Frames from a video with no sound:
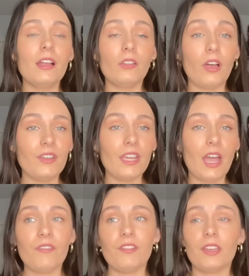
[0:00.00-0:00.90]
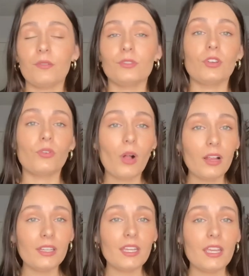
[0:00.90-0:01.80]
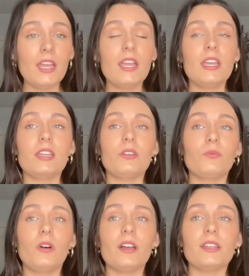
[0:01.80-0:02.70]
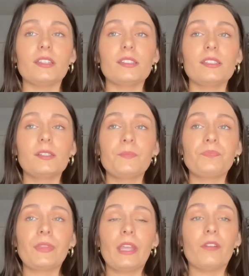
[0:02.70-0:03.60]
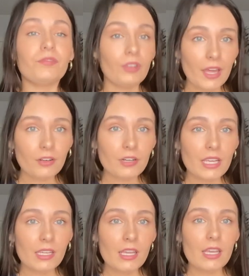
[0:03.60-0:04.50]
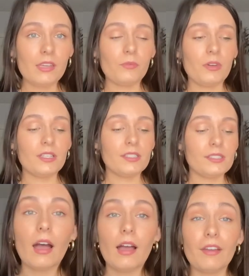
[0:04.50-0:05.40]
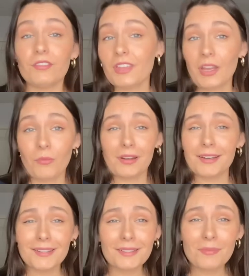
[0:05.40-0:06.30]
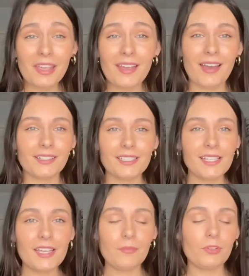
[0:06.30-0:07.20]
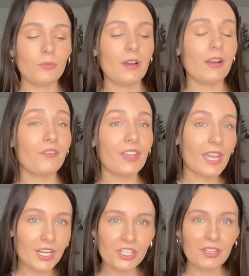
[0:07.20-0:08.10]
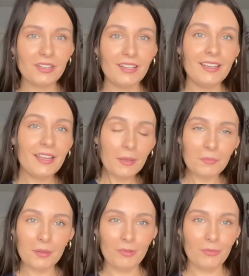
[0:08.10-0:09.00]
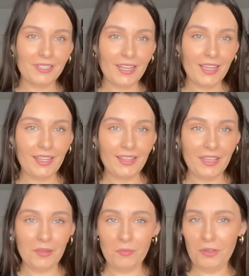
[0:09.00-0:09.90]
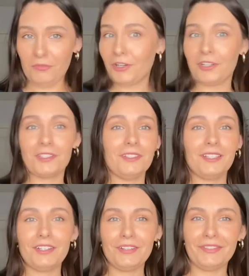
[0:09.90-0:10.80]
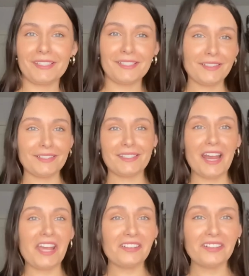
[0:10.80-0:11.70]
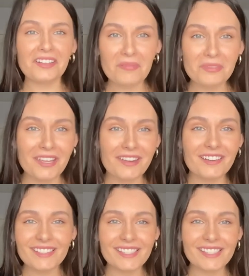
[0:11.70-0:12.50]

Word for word: Love it. I feel like it was good quality. It was flattering. It was everything I wanted it to be. Honestly, I'm gonna wear it on vacation. Maybe one day, like my own rehearsal dinner, if it's still in style in a couple years.